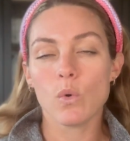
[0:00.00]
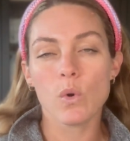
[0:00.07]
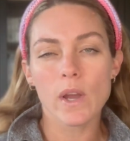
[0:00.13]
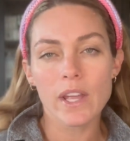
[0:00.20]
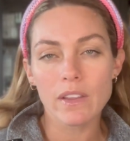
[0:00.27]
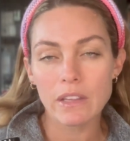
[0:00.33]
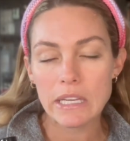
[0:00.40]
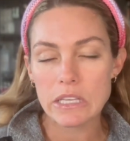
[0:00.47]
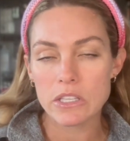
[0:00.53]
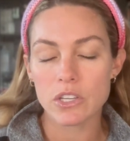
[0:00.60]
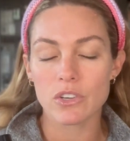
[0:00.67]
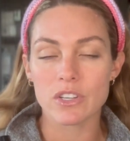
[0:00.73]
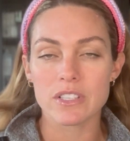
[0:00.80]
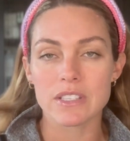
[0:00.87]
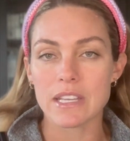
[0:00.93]
oily
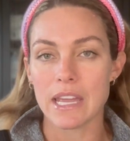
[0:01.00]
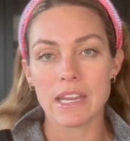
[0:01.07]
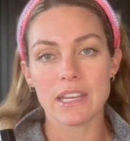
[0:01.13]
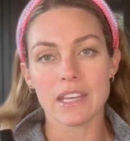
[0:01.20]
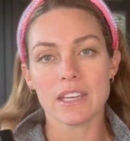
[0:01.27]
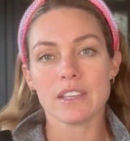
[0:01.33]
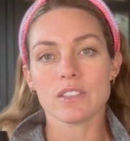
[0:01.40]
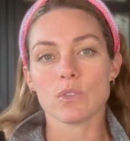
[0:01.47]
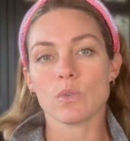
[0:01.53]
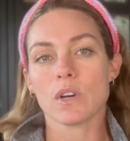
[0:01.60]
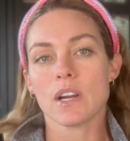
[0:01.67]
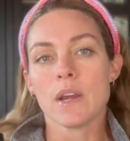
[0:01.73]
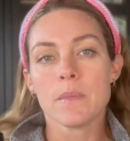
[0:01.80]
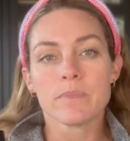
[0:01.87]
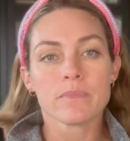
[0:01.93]
your skin is or